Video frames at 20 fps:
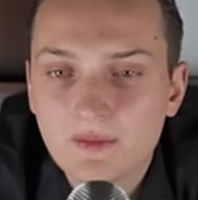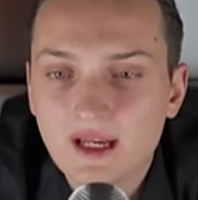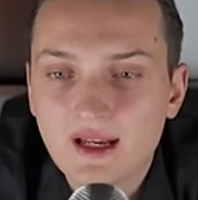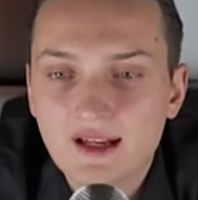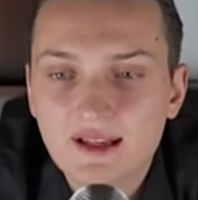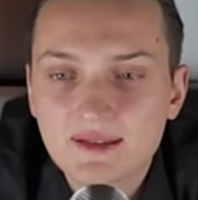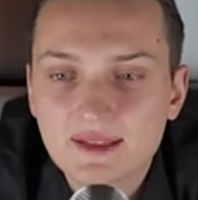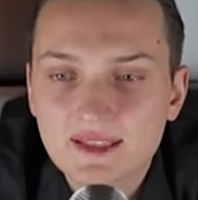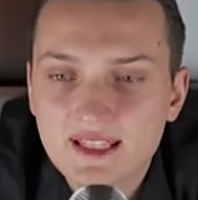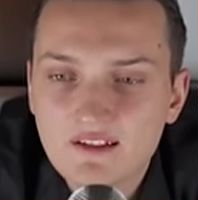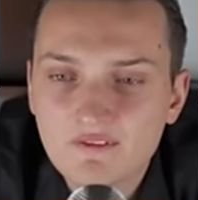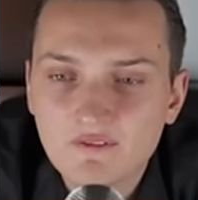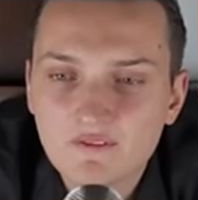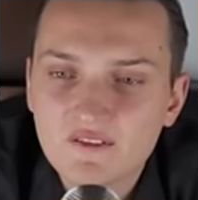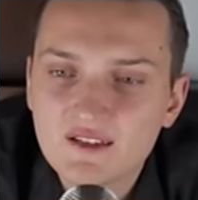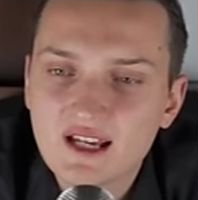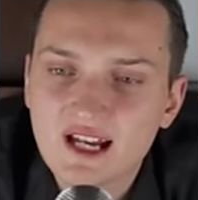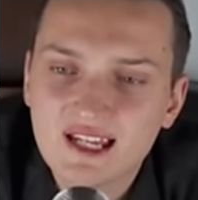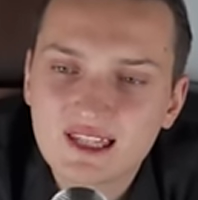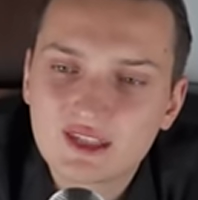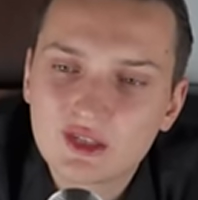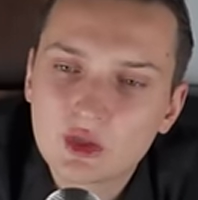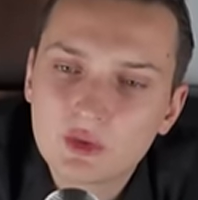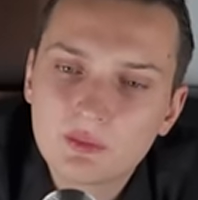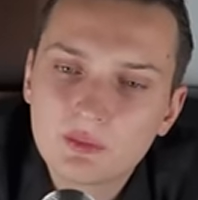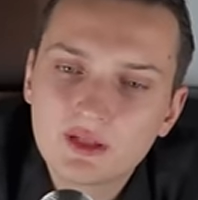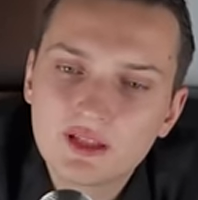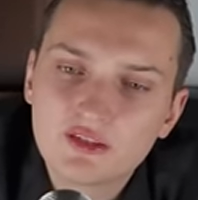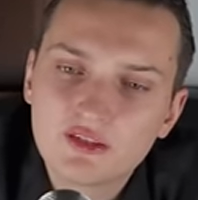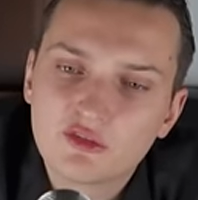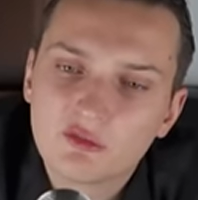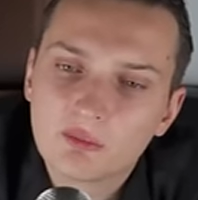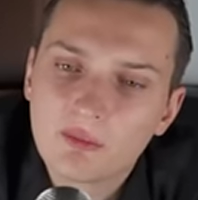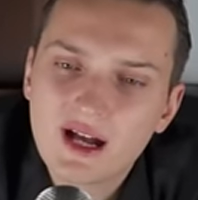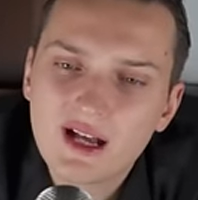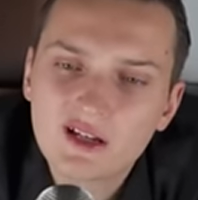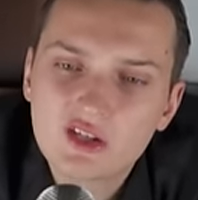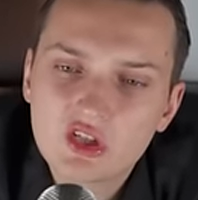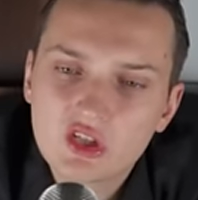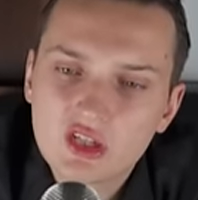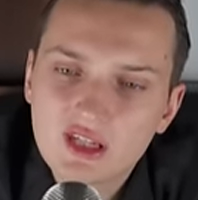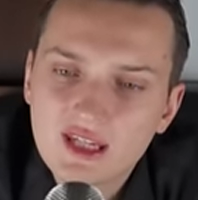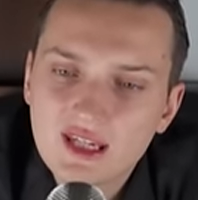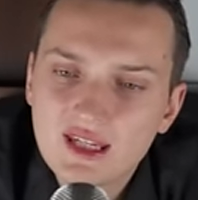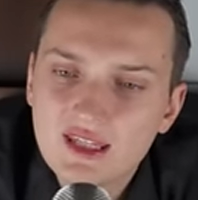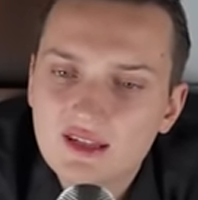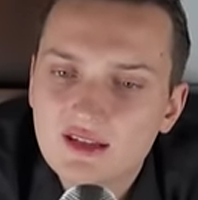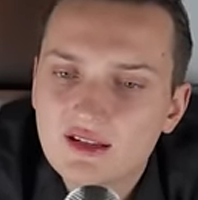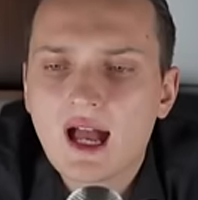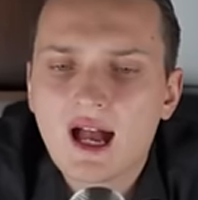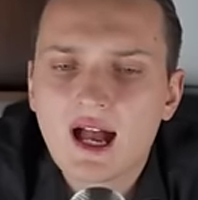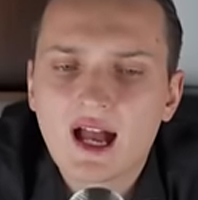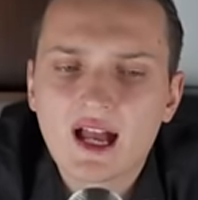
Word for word: uh, something I don't believe much in,